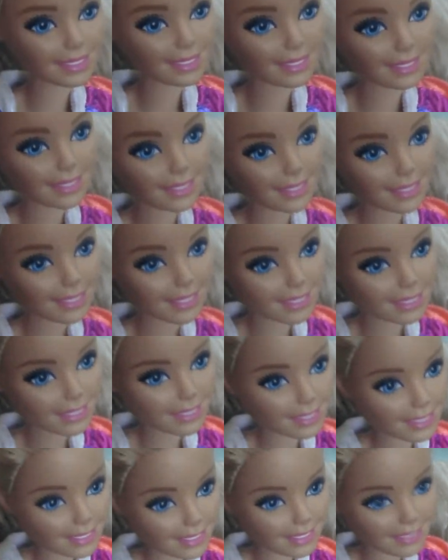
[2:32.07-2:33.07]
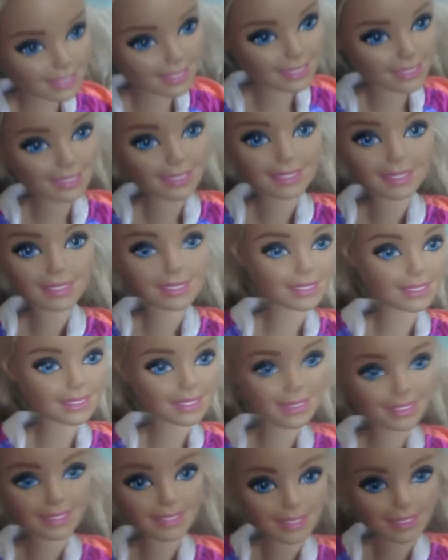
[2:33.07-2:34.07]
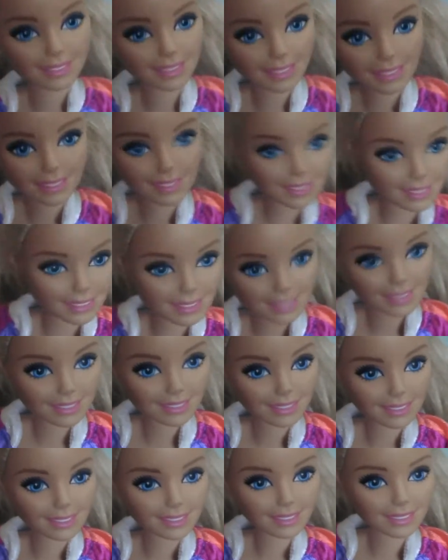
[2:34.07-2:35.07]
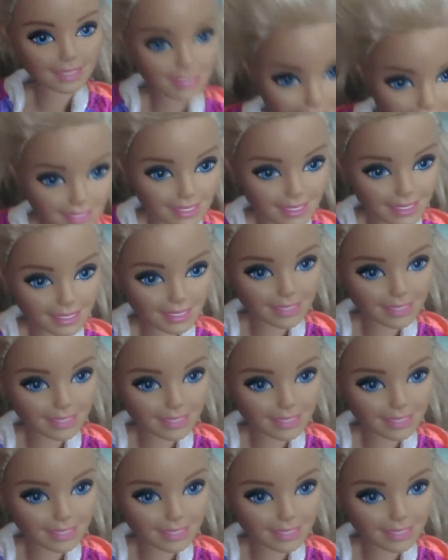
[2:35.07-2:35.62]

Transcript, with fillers: I'll be right back and let me go get your scrubber